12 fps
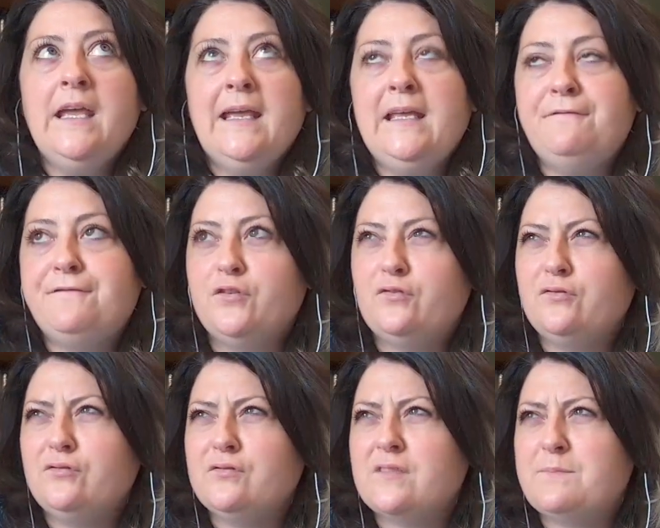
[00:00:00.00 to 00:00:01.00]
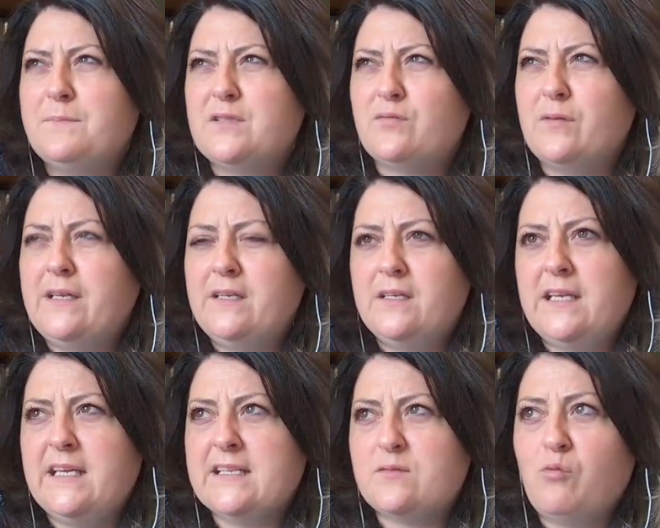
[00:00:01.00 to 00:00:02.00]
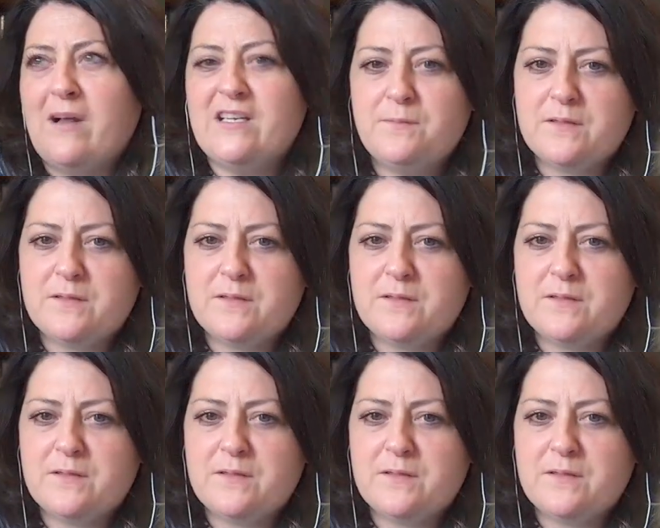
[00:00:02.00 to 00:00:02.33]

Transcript: He gets wedged